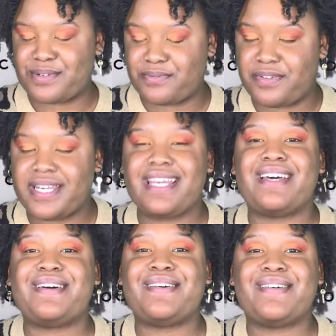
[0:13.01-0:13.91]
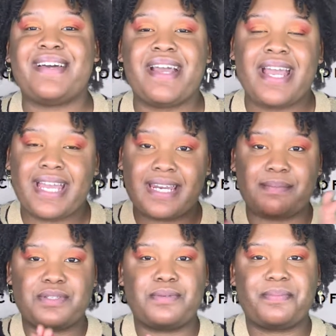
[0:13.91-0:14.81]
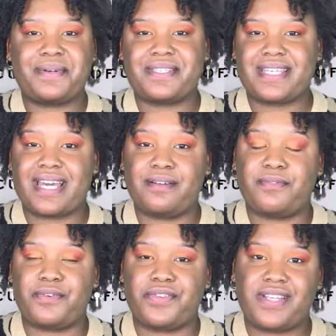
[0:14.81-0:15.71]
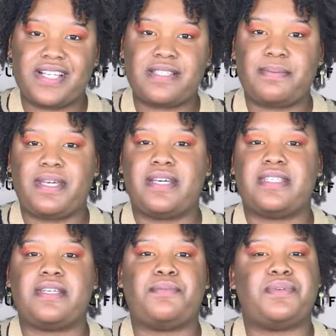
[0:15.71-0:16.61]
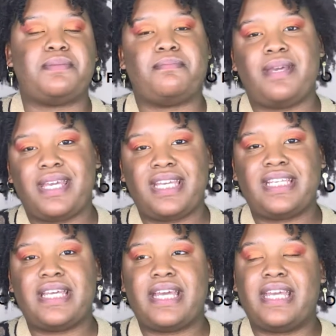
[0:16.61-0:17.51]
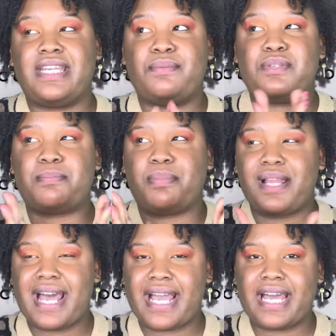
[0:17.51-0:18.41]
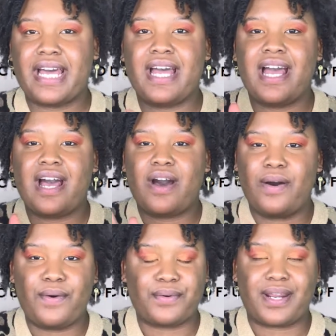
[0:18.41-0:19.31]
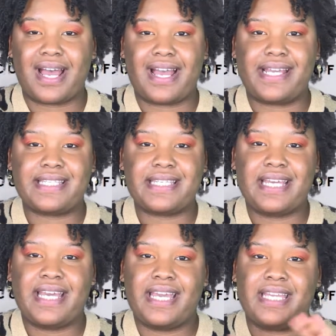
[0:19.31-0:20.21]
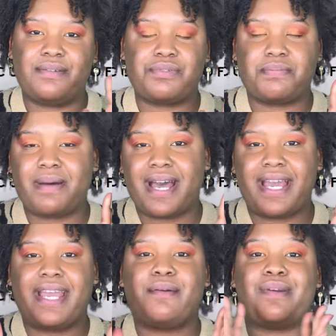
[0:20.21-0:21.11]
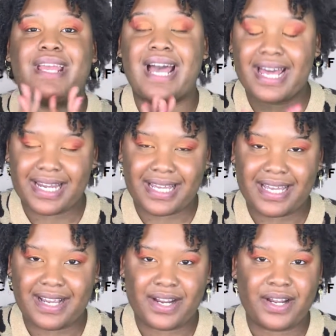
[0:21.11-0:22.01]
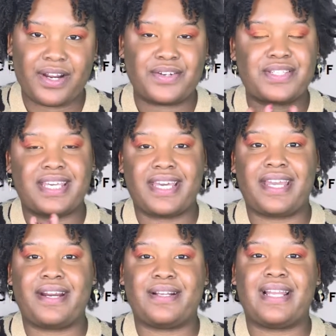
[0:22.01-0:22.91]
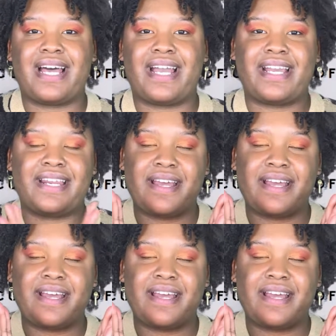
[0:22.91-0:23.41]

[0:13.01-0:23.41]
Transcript: video, and I'm super excited for this because it was made and it was black owned, guys, and it was by Rihanna, her skincare line